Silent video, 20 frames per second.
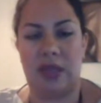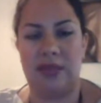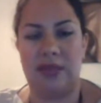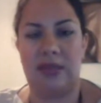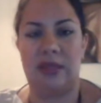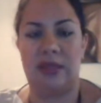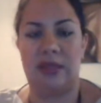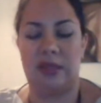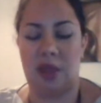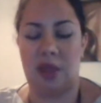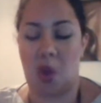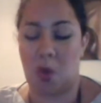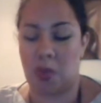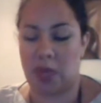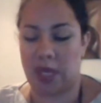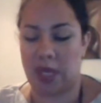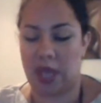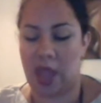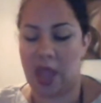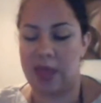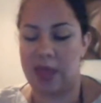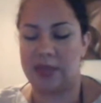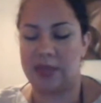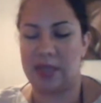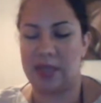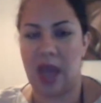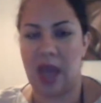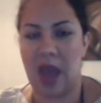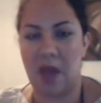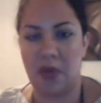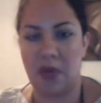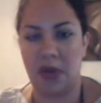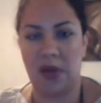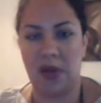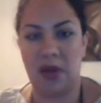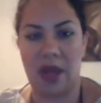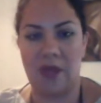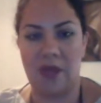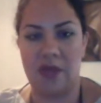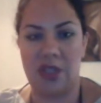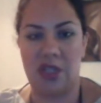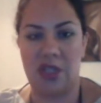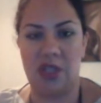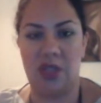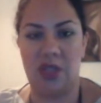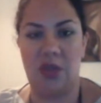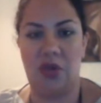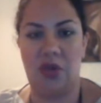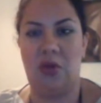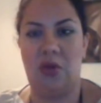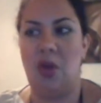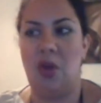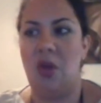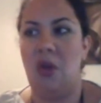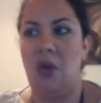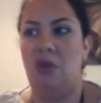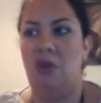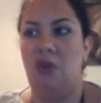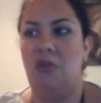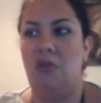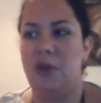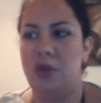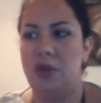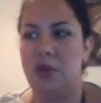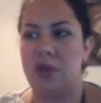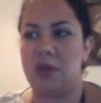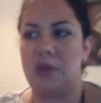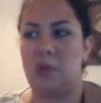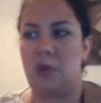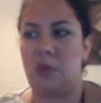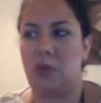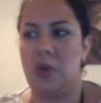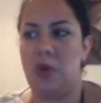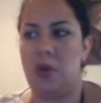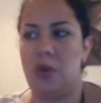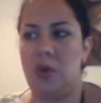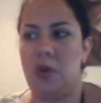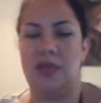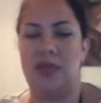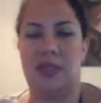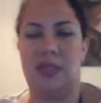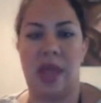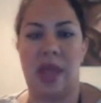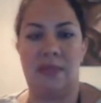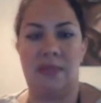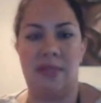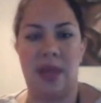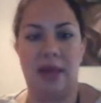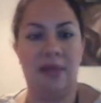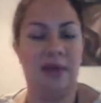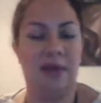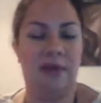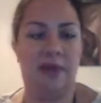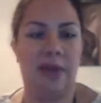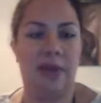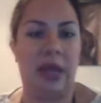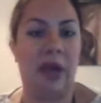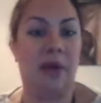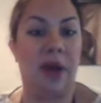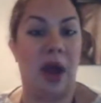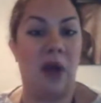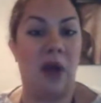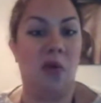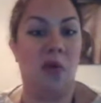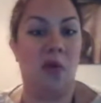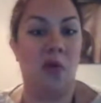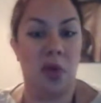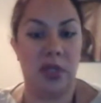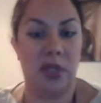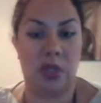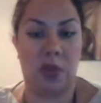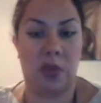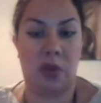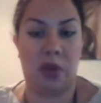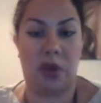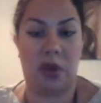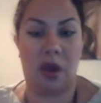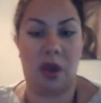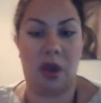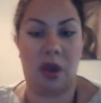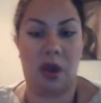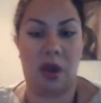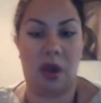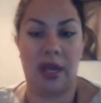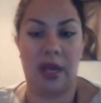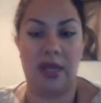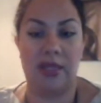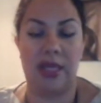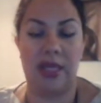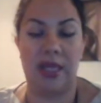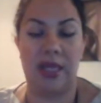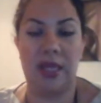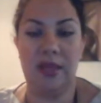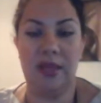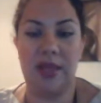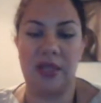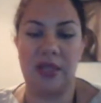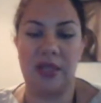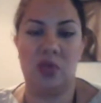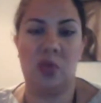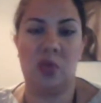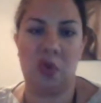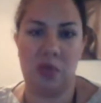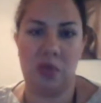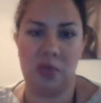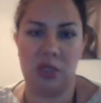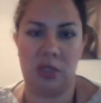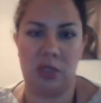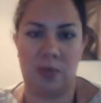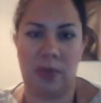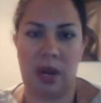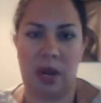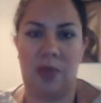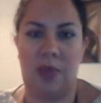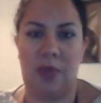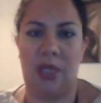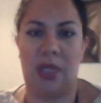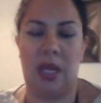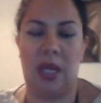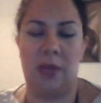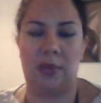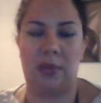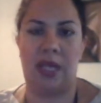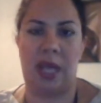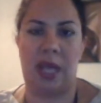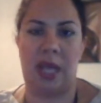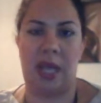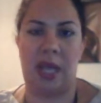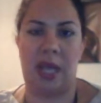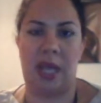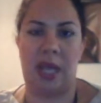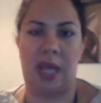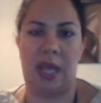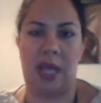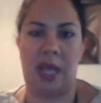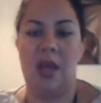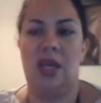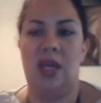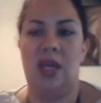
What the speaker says: think is causing this guilt, because I would love to further explore this and maybe figure out what's going on, because I think that's where women's empowerment comes in,